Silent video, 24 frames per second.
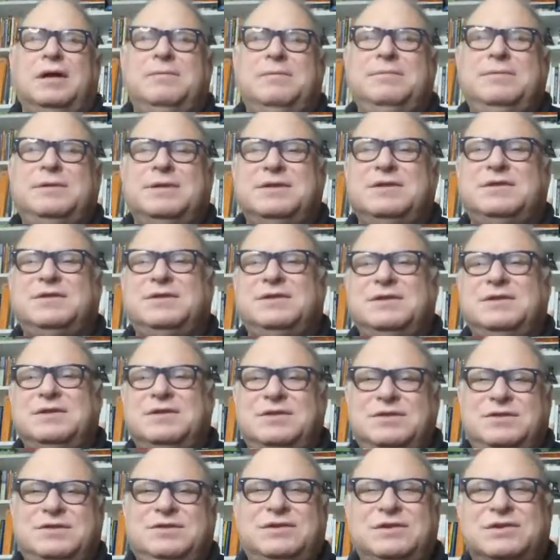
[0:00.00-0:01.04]

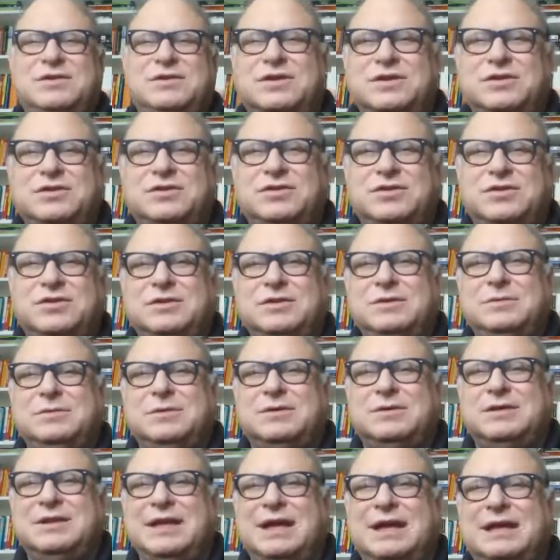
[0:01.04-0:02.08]
This discontinuity we
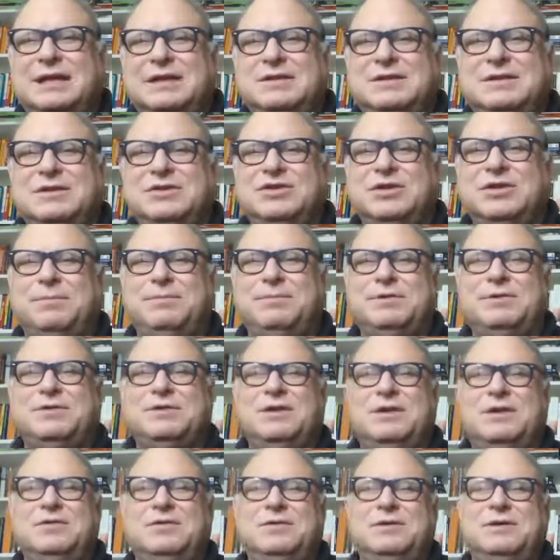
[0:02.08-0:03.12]
already had, the jump
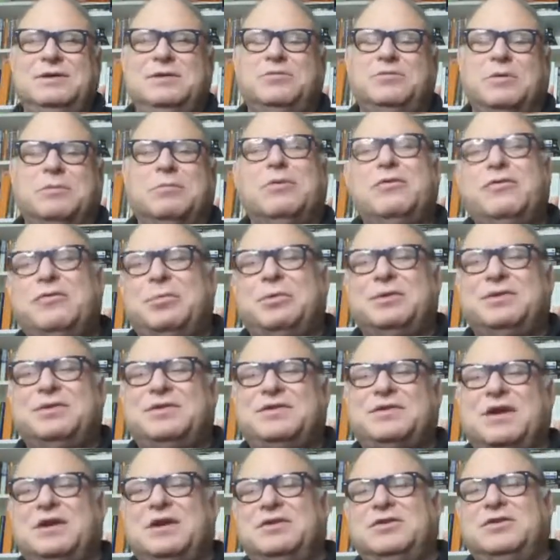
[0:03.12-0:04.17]
discontinuity. Removable
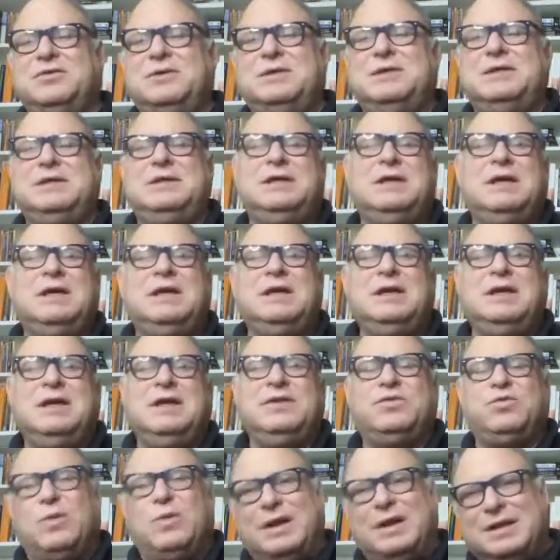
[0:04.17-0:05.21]
discontinuity
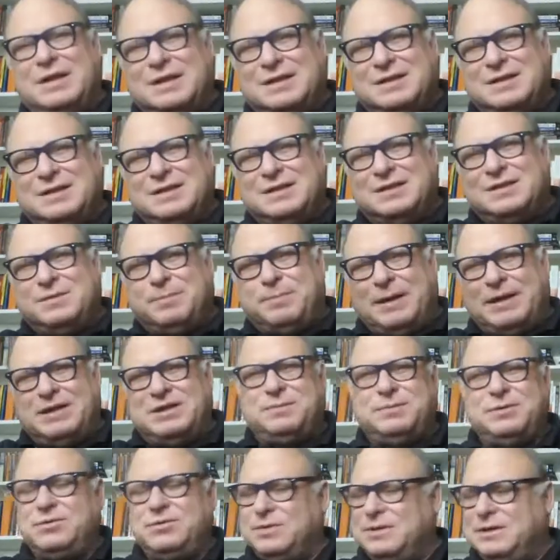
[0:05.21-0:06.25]
is when the space
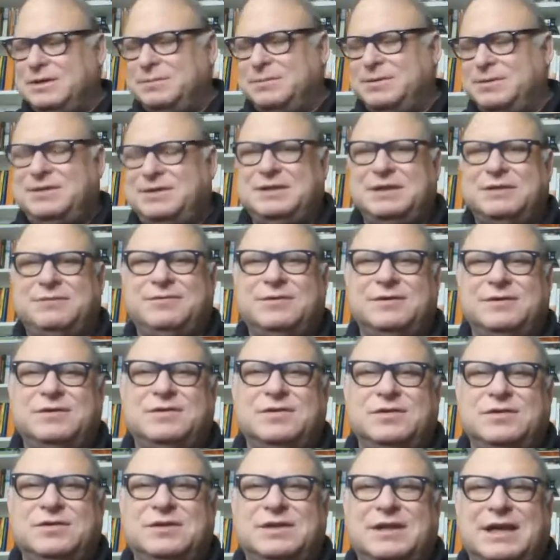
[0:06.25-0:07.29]
between them is different,
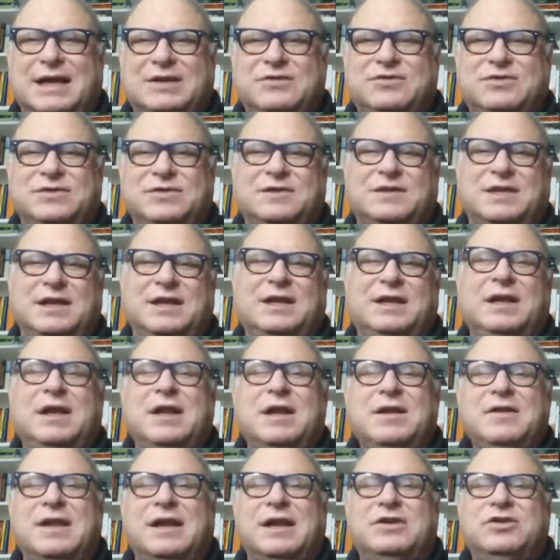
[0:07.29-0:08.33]
so you can actually say
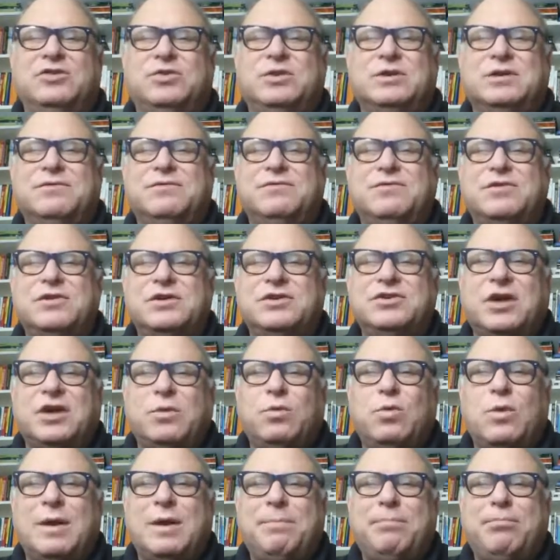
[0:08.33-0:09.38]
that you converge
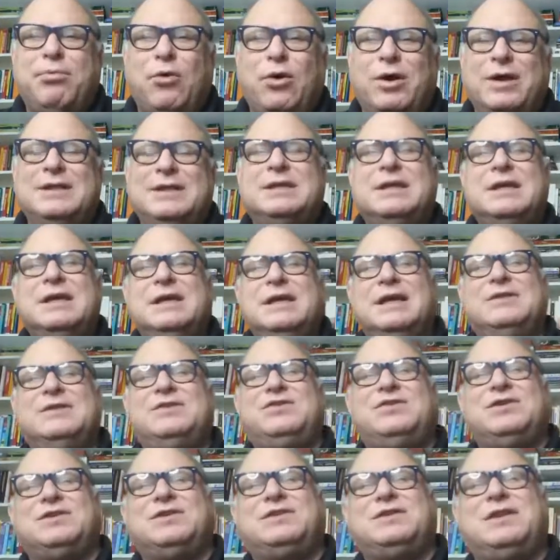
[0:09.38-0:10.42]
on one point. It's
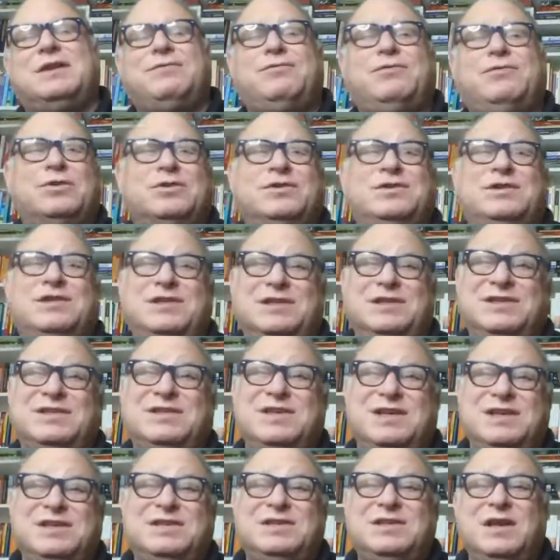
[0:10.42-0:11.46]
just that, of course, in this
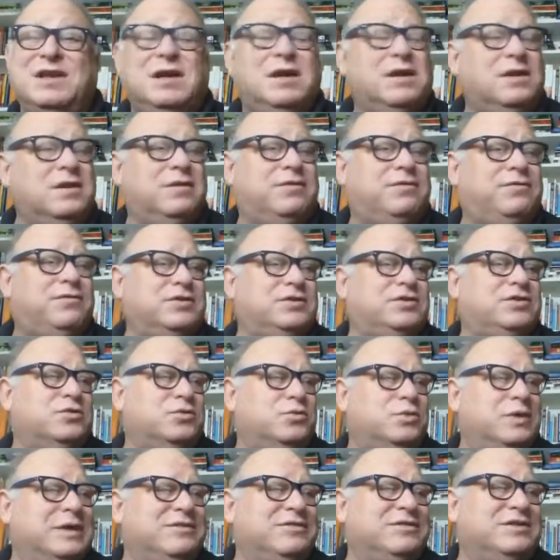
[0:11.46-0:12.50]
case, the first
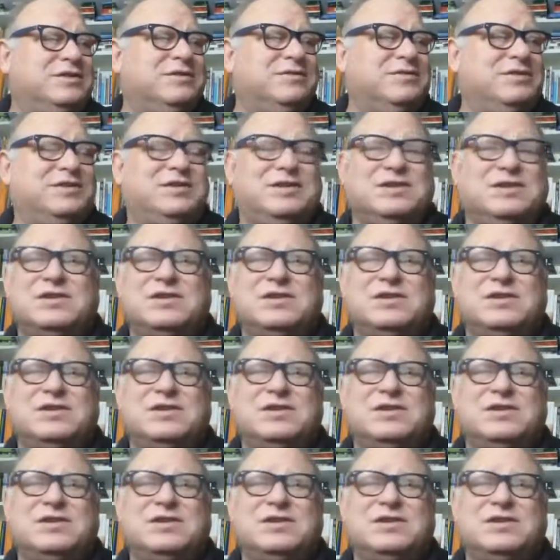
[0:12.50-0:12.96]
derivative is